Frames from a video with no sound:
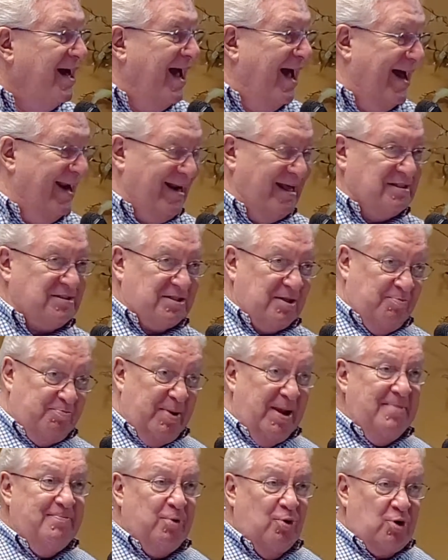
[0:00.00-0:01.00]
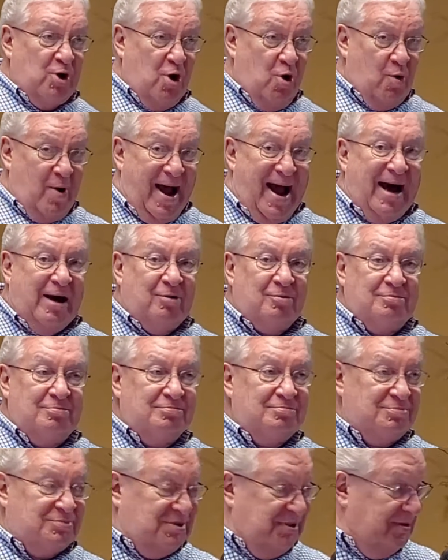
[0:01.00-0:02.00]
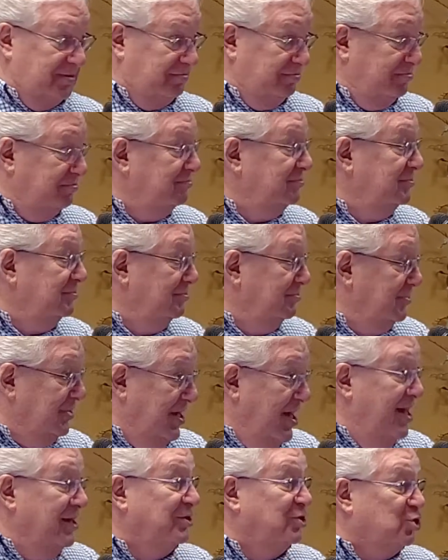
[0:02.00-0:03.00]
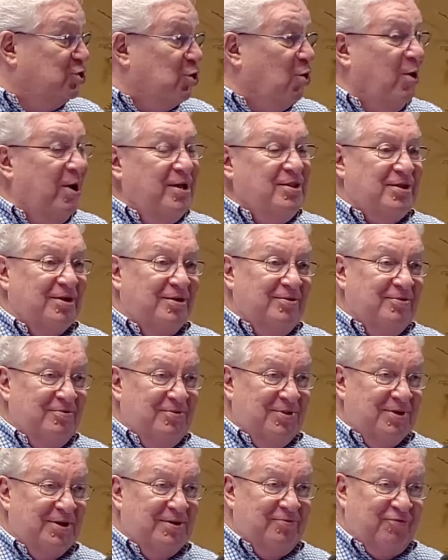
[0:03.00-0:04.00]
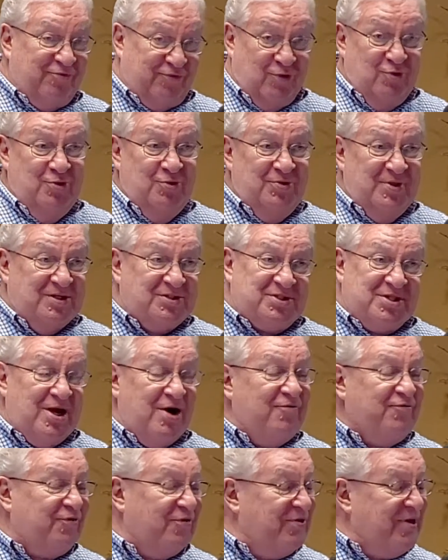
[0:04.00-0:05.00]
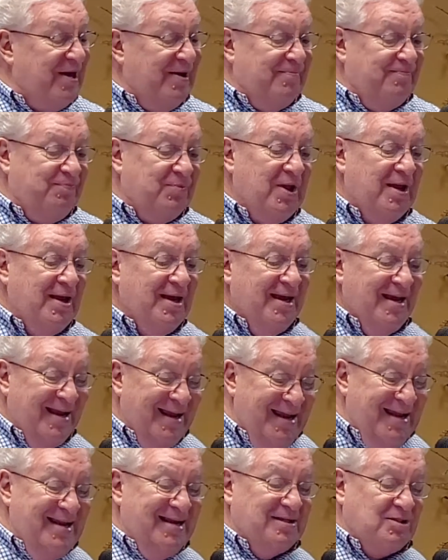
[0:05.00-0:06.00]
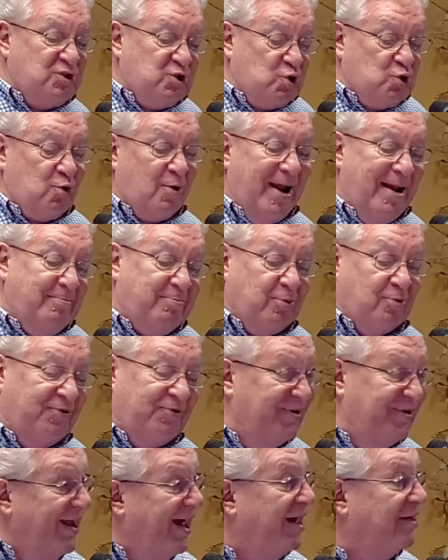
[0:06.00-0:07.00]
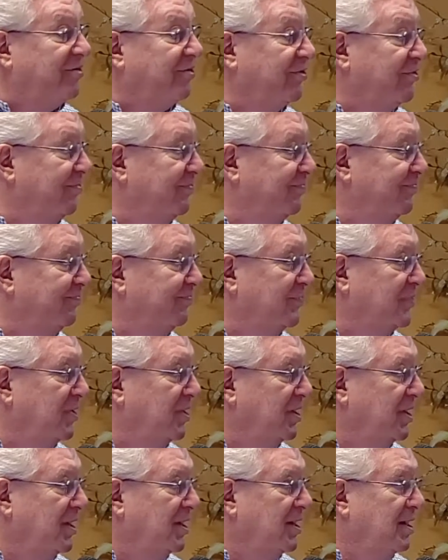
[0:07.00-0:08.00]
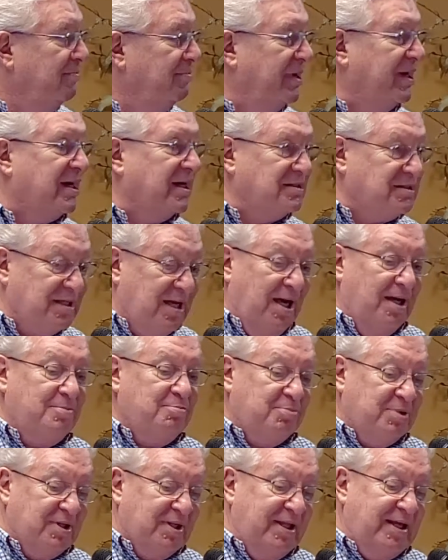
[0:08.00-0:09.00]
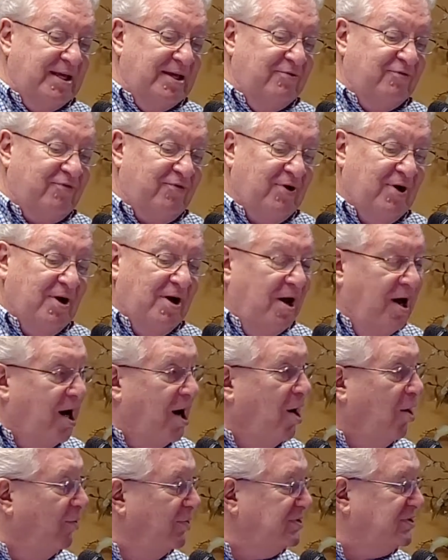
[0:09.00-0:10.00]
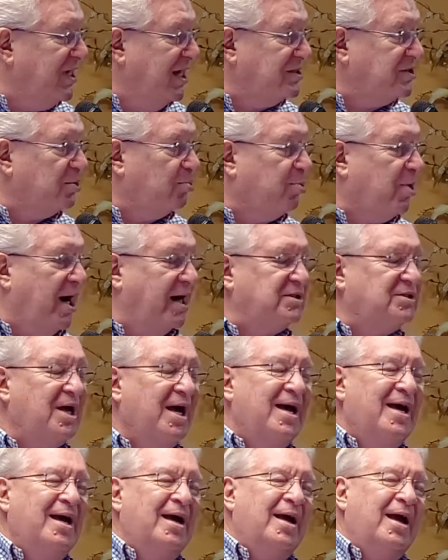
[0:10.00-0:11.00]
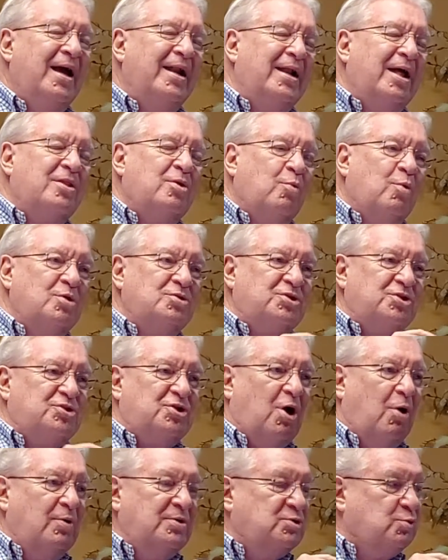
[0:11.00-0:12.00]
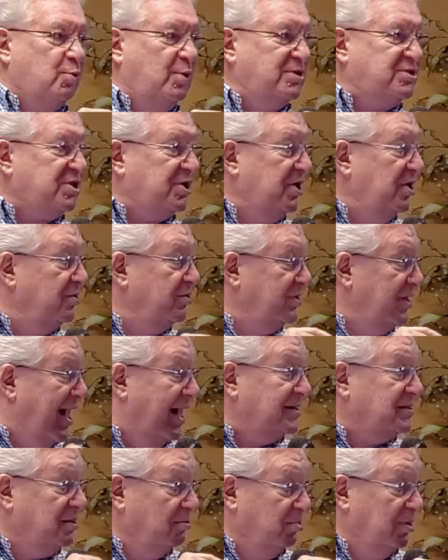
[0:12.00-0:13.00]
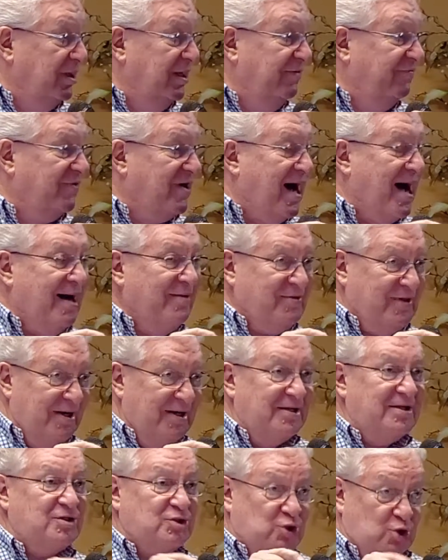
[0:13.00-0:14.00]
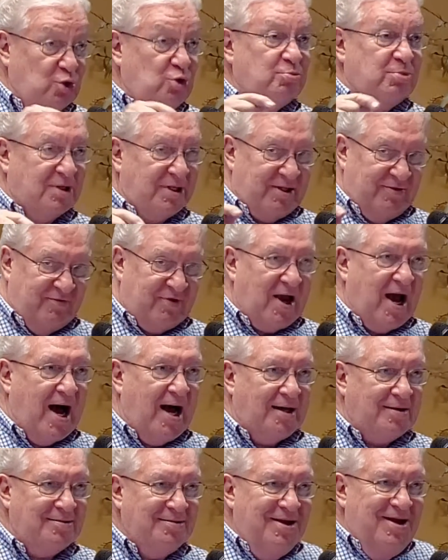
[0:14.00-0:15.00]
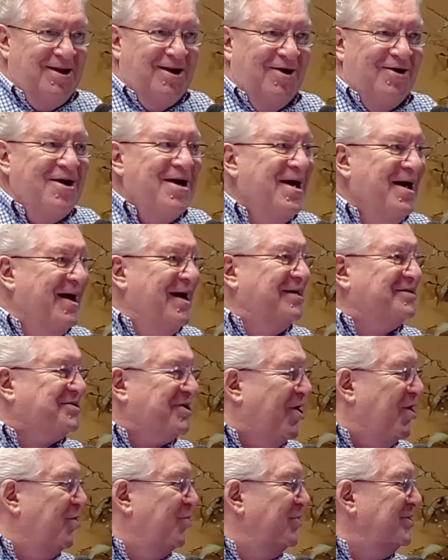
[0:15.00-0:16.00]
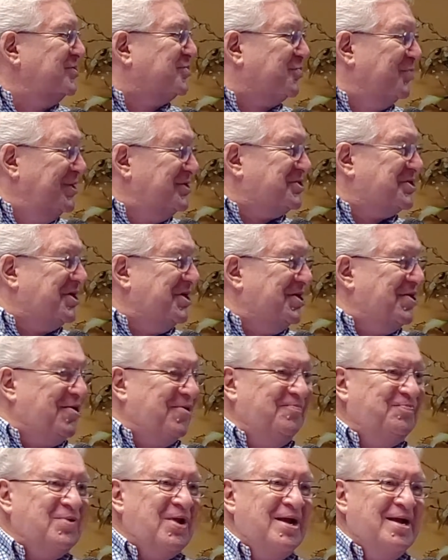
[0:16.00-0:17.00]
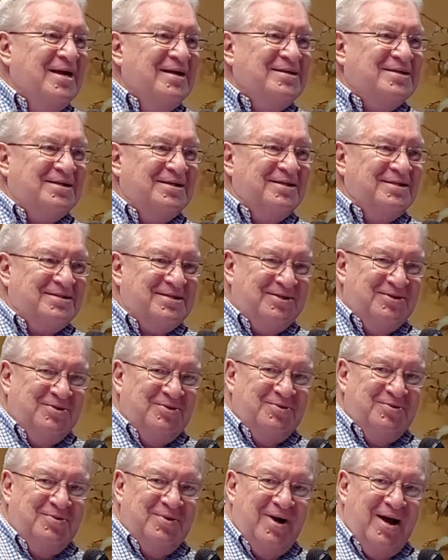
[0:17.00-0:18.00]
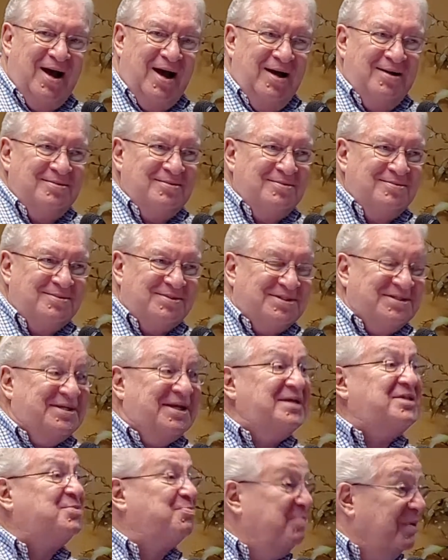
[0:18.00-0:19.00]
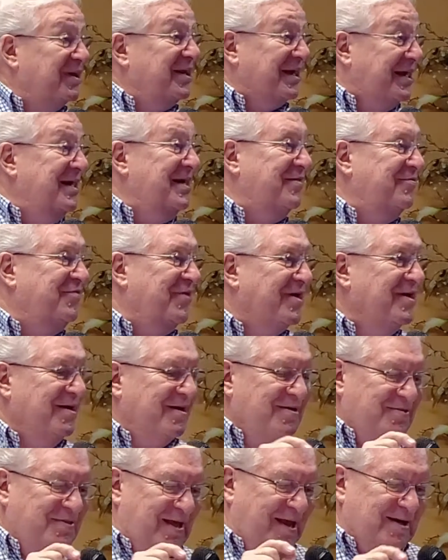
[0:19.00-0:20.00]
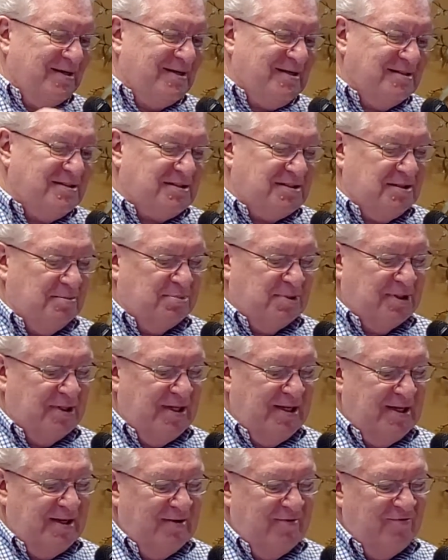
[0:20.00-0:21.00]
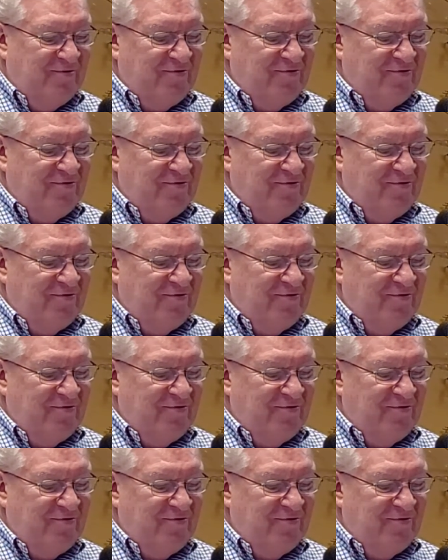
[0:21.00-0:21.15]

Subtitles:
And as the people go out to enjoy the food that's there for them, he is trampled to death. Because unbelief always has a price. In other words, it's always riskier not to believe God than it is to believe God. You know, it's always riskier to disbelieve than it is to believe.